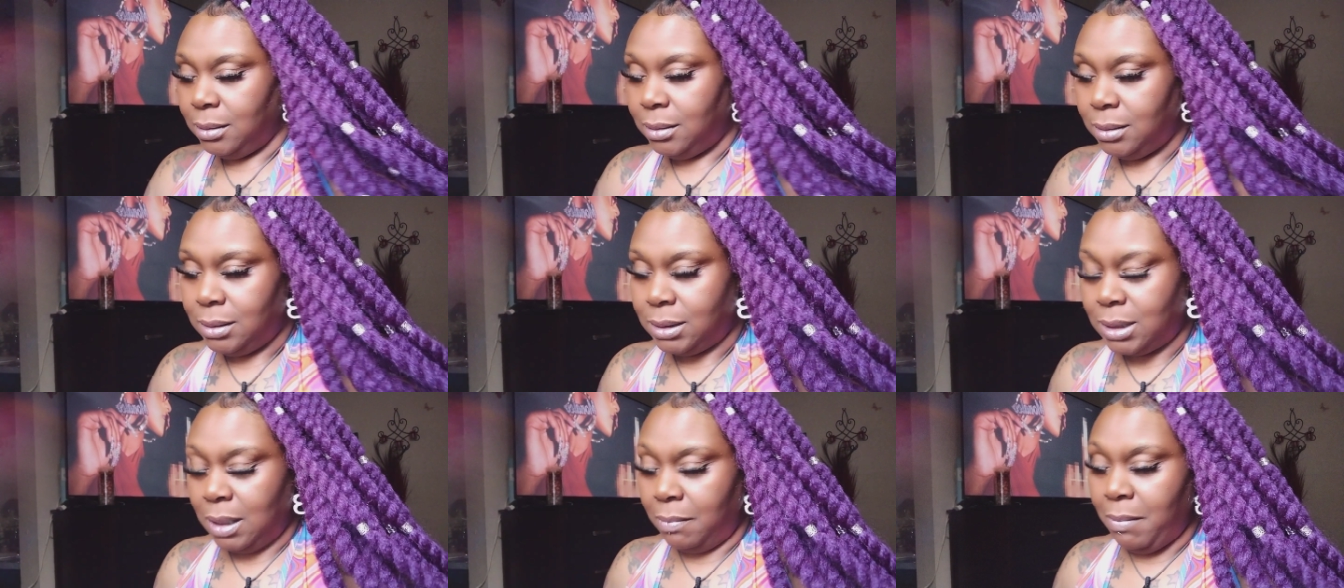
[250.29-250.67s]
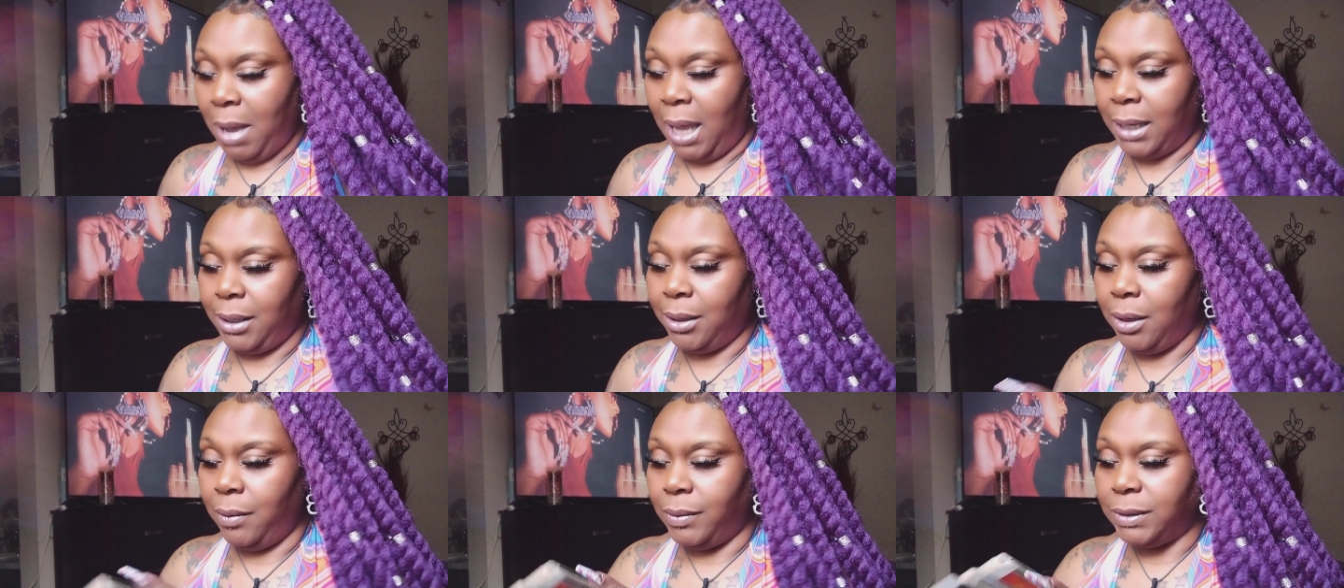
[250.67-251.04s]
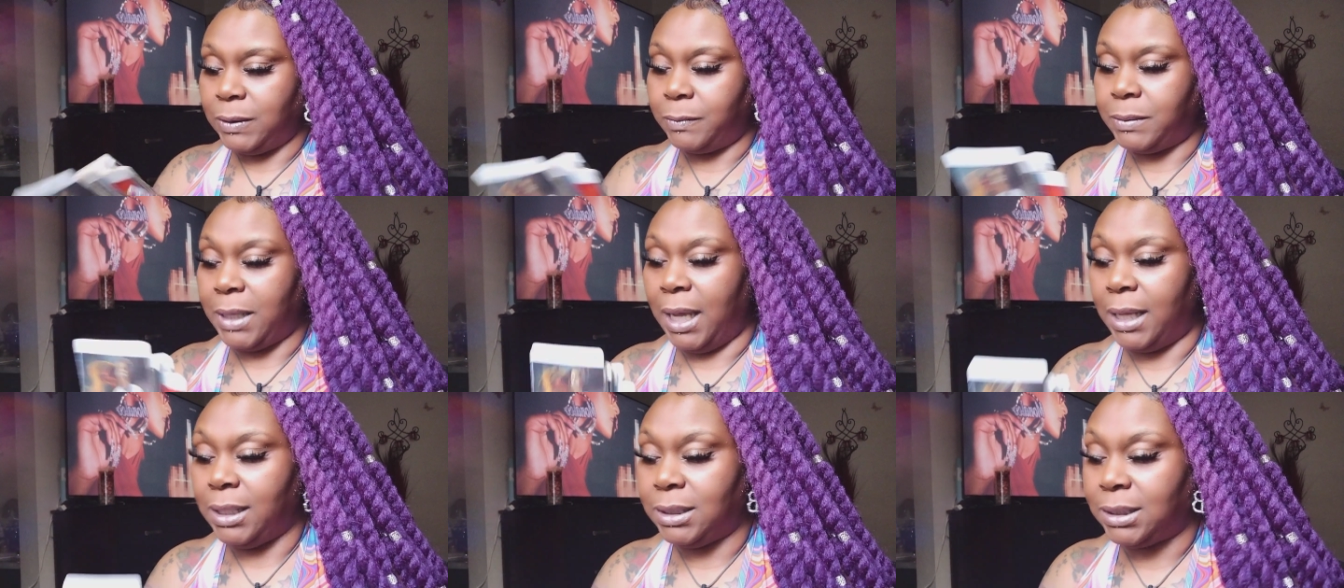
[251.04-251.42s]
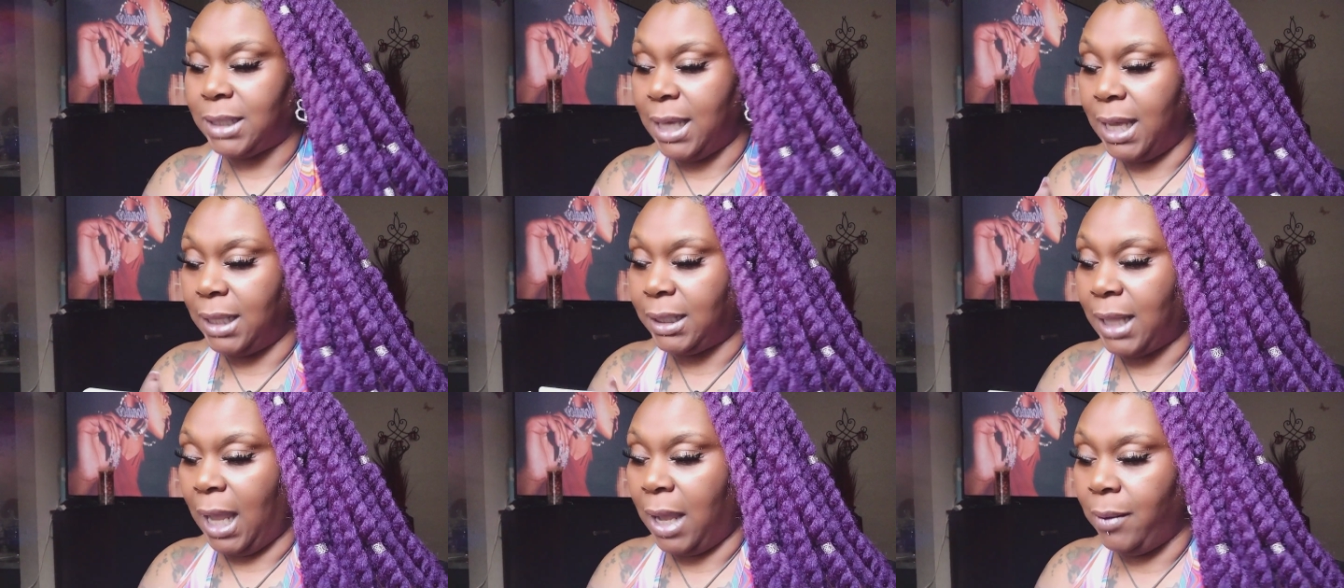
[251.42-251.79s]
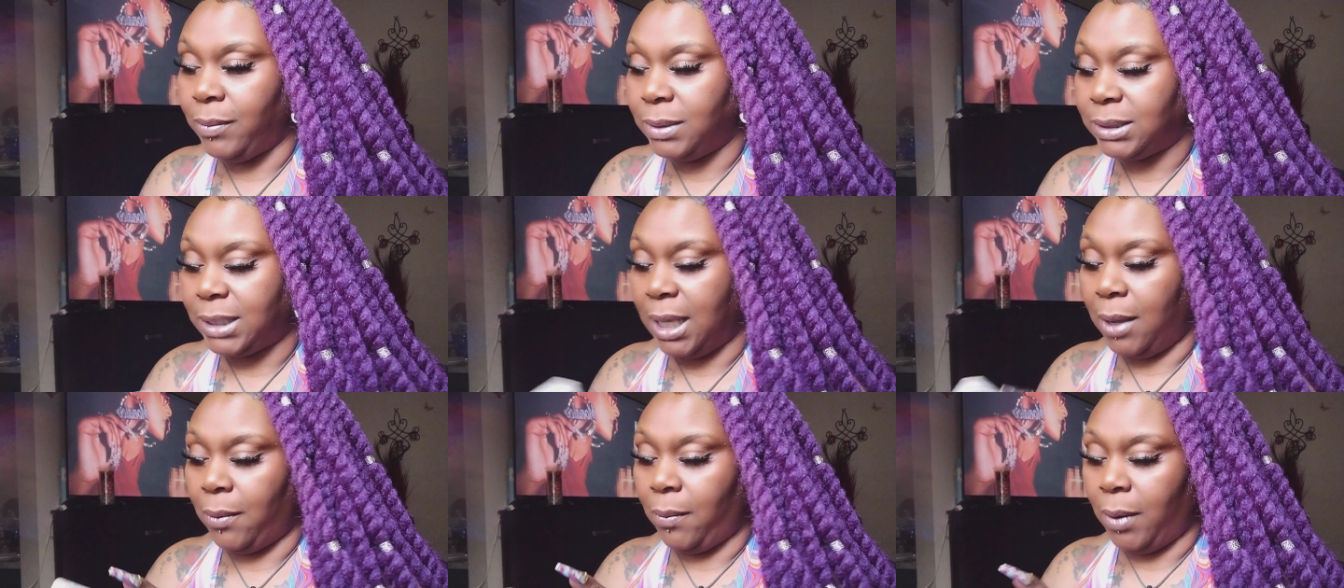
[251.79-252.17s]
Somebody here was th said they
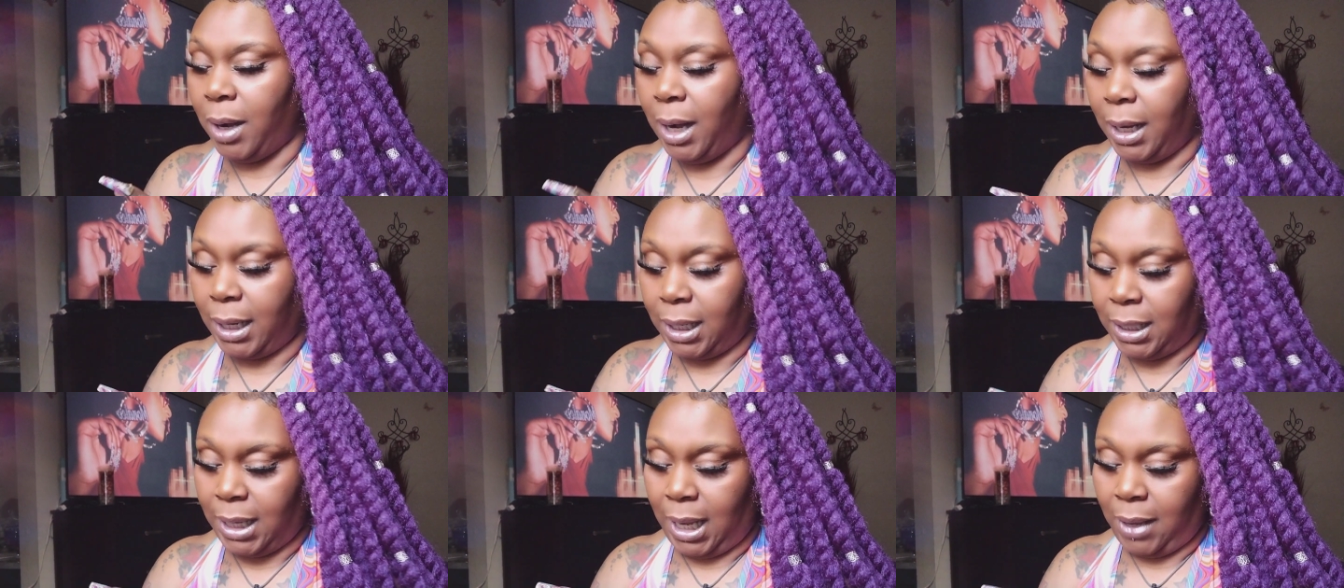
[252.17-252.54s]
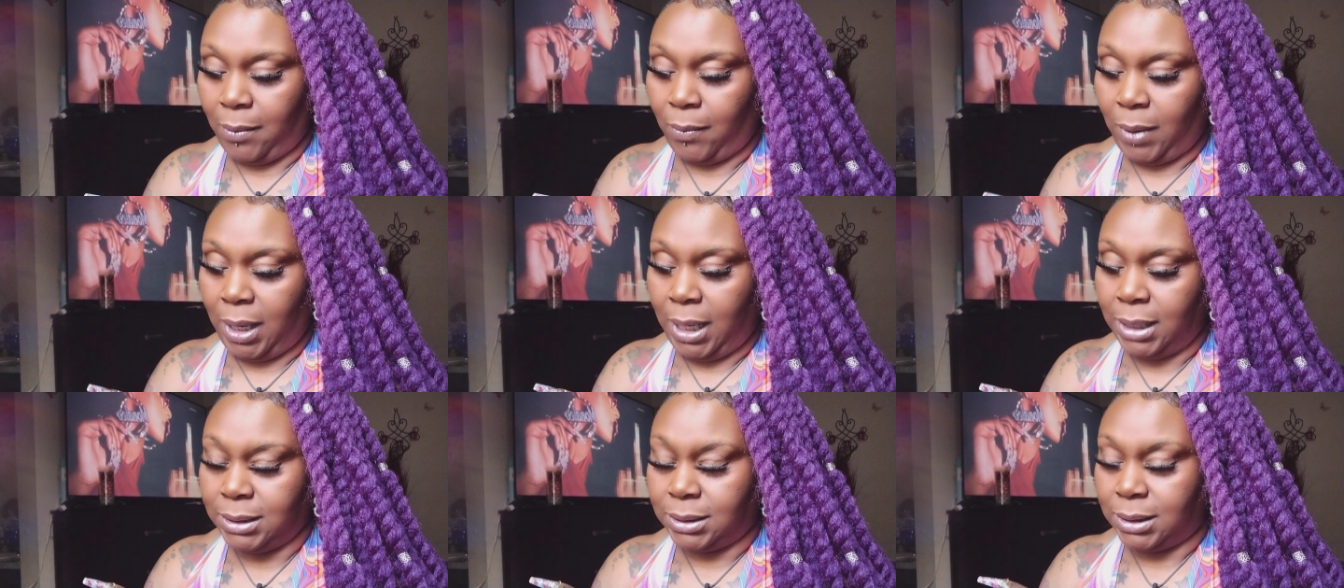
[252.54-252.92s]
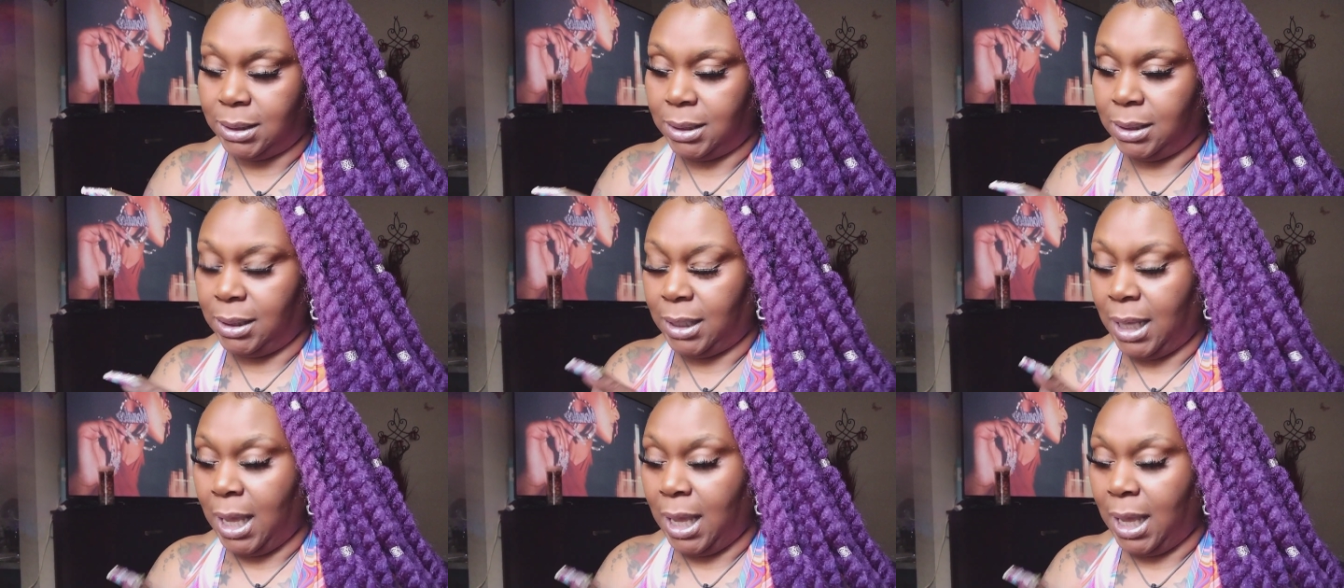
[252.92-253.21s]
was at work and they wasn't.